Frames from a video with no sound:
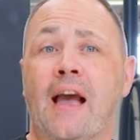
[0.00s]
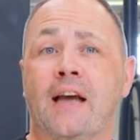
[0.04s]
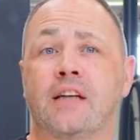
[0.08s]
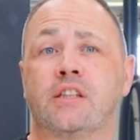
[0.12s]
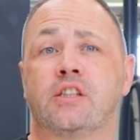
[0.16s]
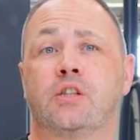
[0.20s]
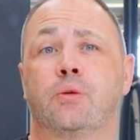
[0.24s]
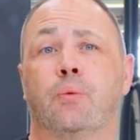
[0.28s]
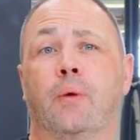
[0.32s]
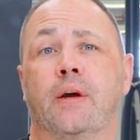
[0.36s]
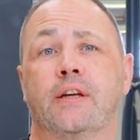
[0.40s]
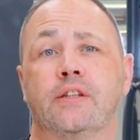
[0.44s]

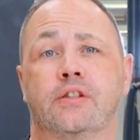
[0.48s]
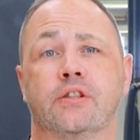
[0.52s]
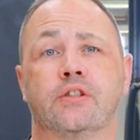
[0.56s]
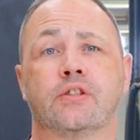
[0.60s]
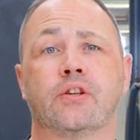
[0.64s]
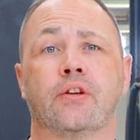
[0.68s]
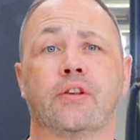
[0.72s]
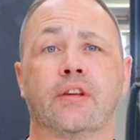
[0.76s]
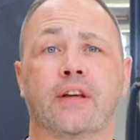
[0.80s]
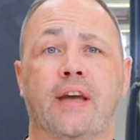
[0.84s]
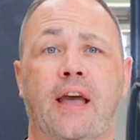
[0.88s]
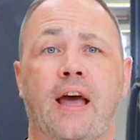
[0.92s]
actuators
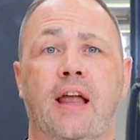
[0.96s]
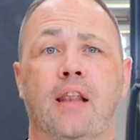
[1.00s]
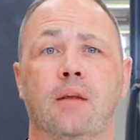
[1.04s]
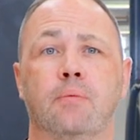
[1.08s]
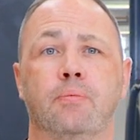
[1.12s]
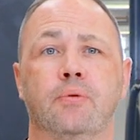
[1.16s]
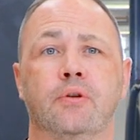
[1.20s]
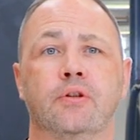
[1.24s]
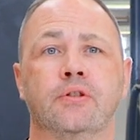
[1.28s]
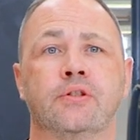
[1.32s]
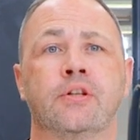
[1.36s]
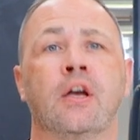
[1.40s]
on the
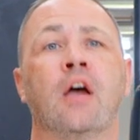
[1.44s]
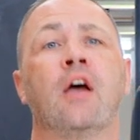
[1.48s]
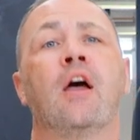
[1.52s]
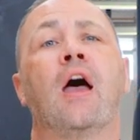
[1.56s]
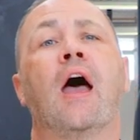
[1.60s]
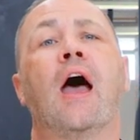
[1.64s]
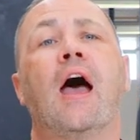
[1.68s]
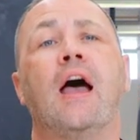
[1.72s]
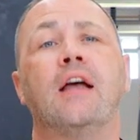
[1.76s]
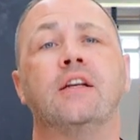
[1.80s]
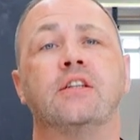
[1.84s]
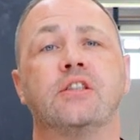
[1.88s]
calipers
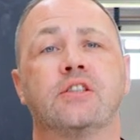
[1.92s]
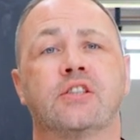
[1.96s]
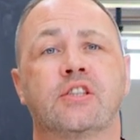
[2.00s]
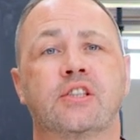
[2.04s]
and the